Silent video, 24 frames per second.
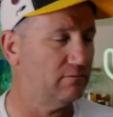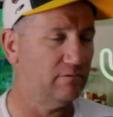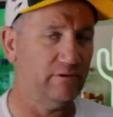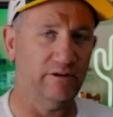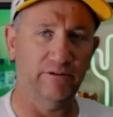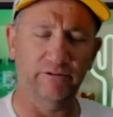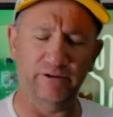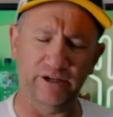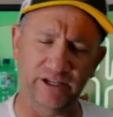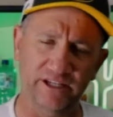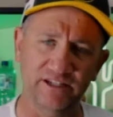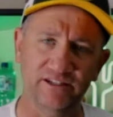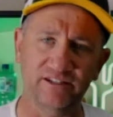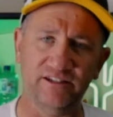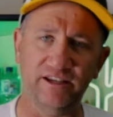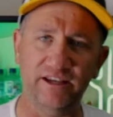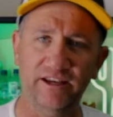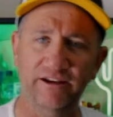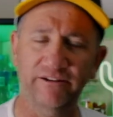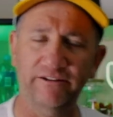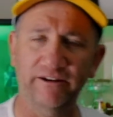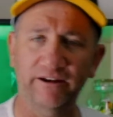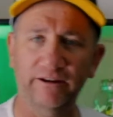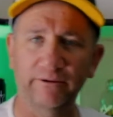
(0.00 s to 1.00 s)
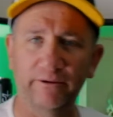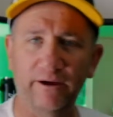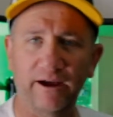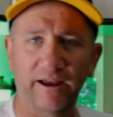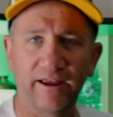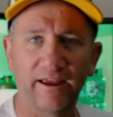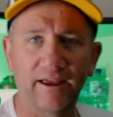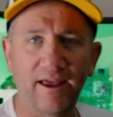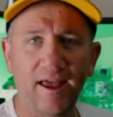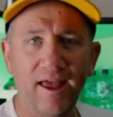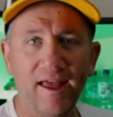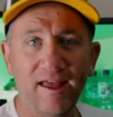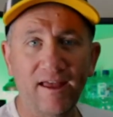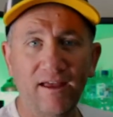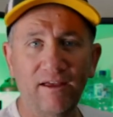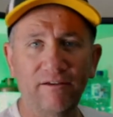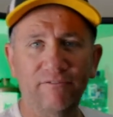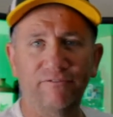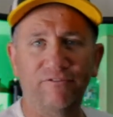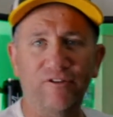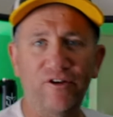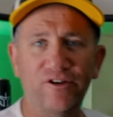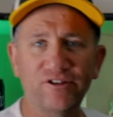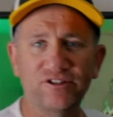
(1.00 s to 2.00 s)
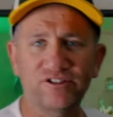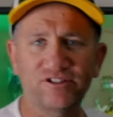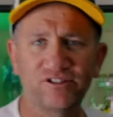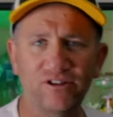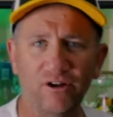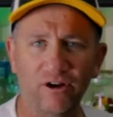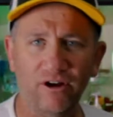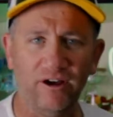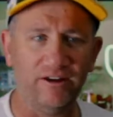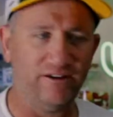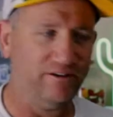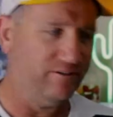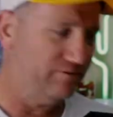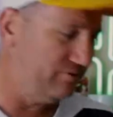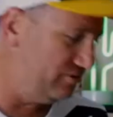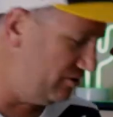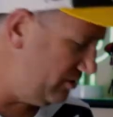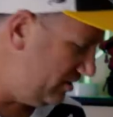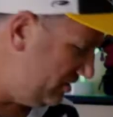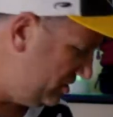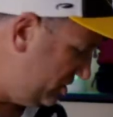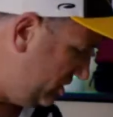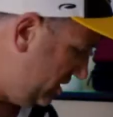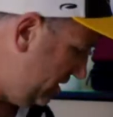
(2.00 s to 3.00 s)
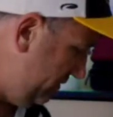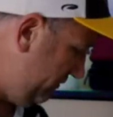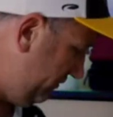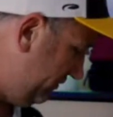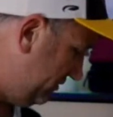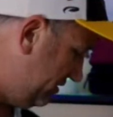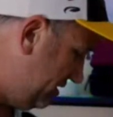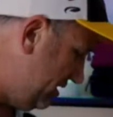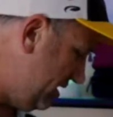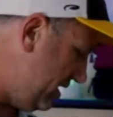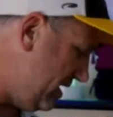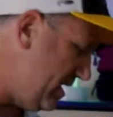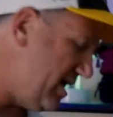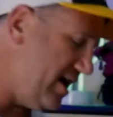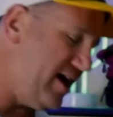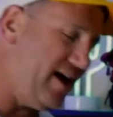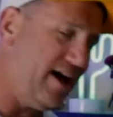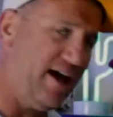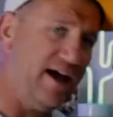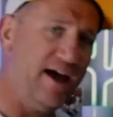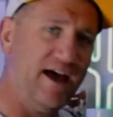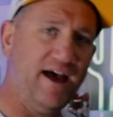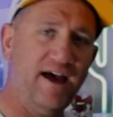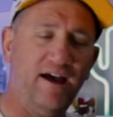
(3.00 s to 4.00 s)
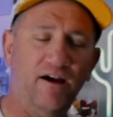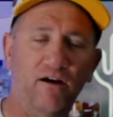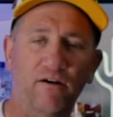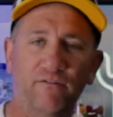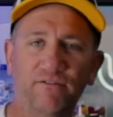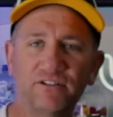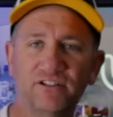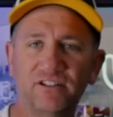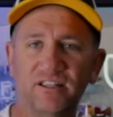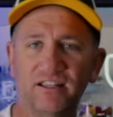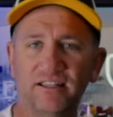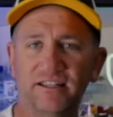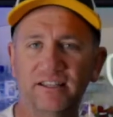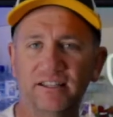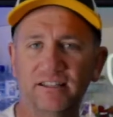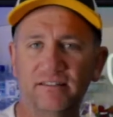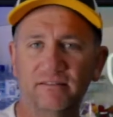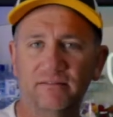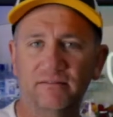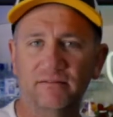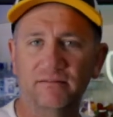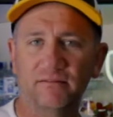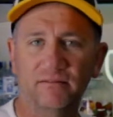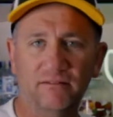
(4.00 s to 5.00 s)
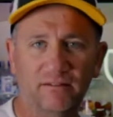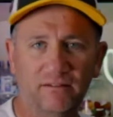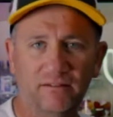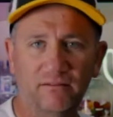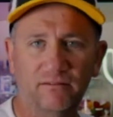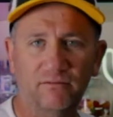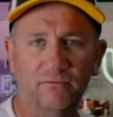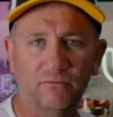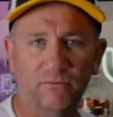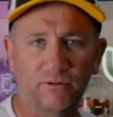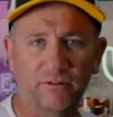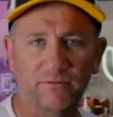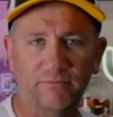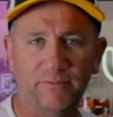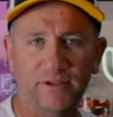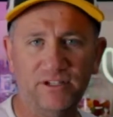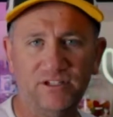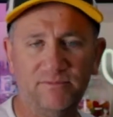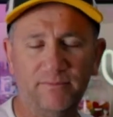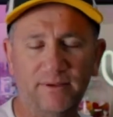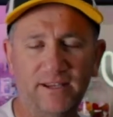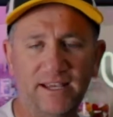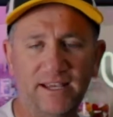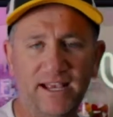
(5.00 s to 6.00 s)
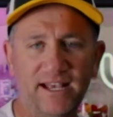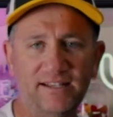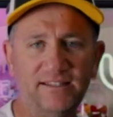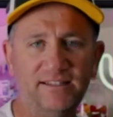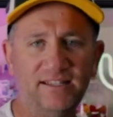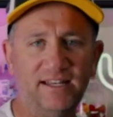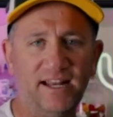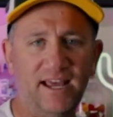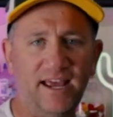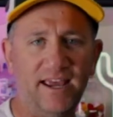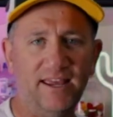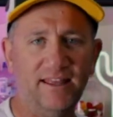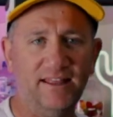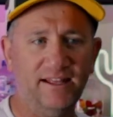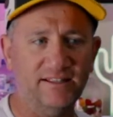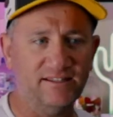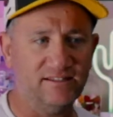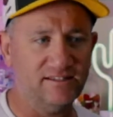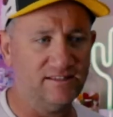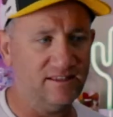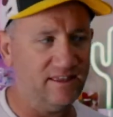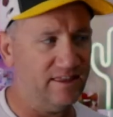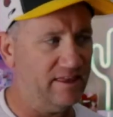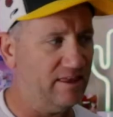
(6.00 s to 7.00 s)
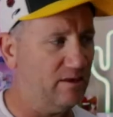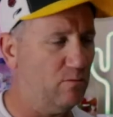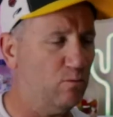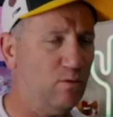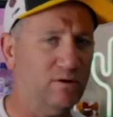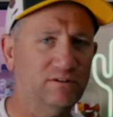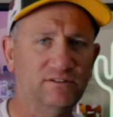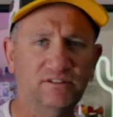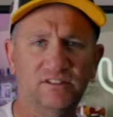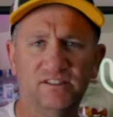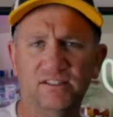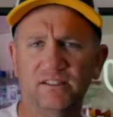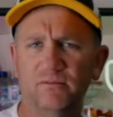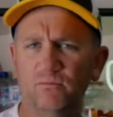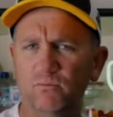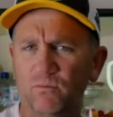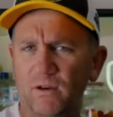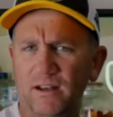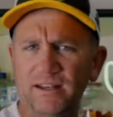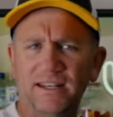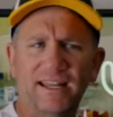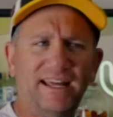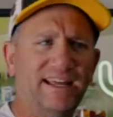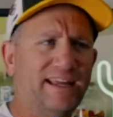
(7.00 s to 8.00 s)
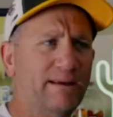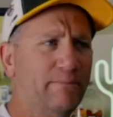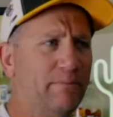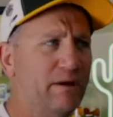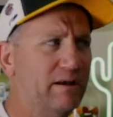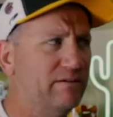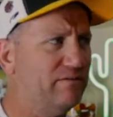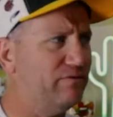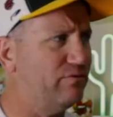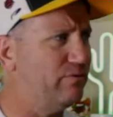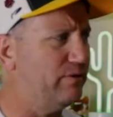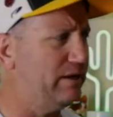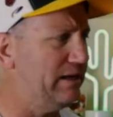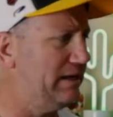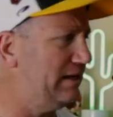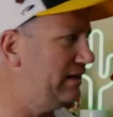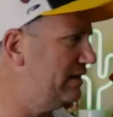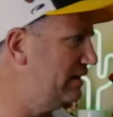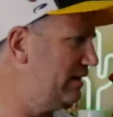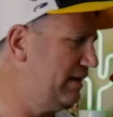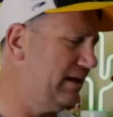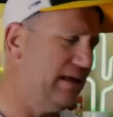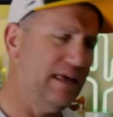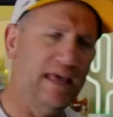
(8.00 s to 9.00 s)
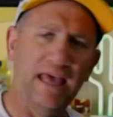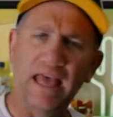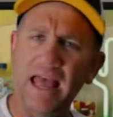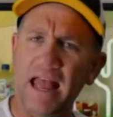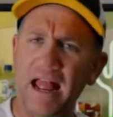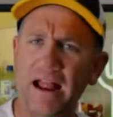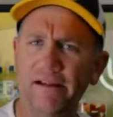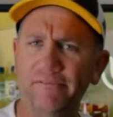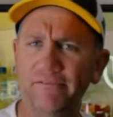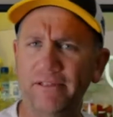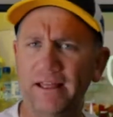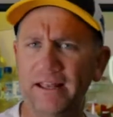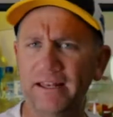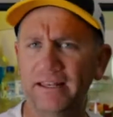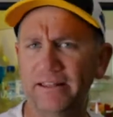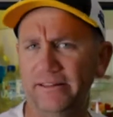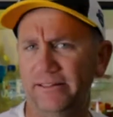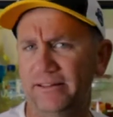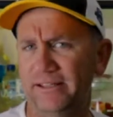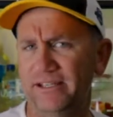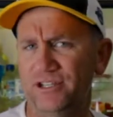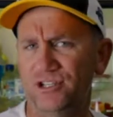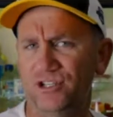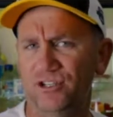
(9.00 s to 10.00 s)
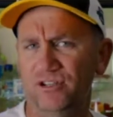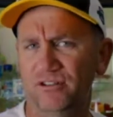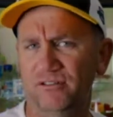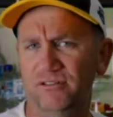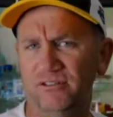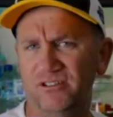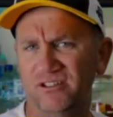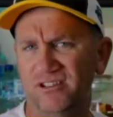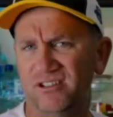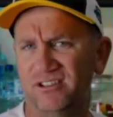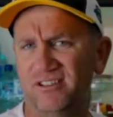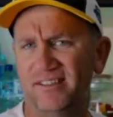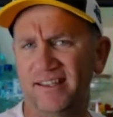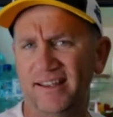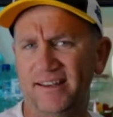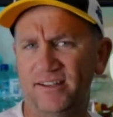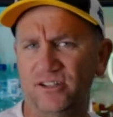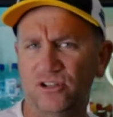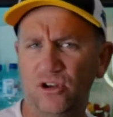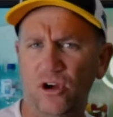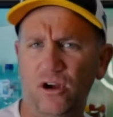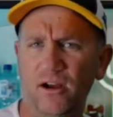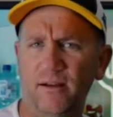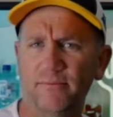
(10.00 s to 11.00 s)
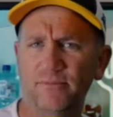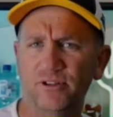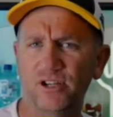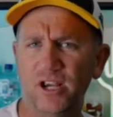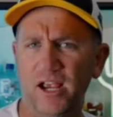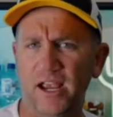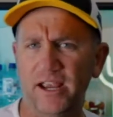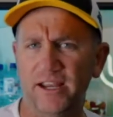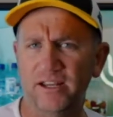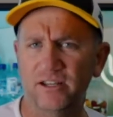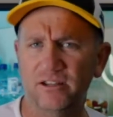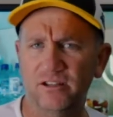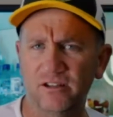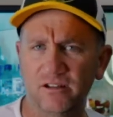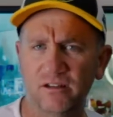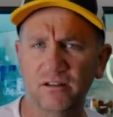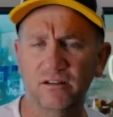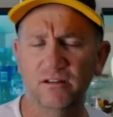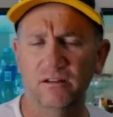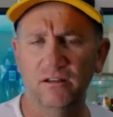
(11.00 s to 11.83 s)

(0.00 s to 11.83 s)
It is here anyway. First night of night shift. Obviously, would have missed me yesterday. That's the one day a month we have that little issue. It's just that time change.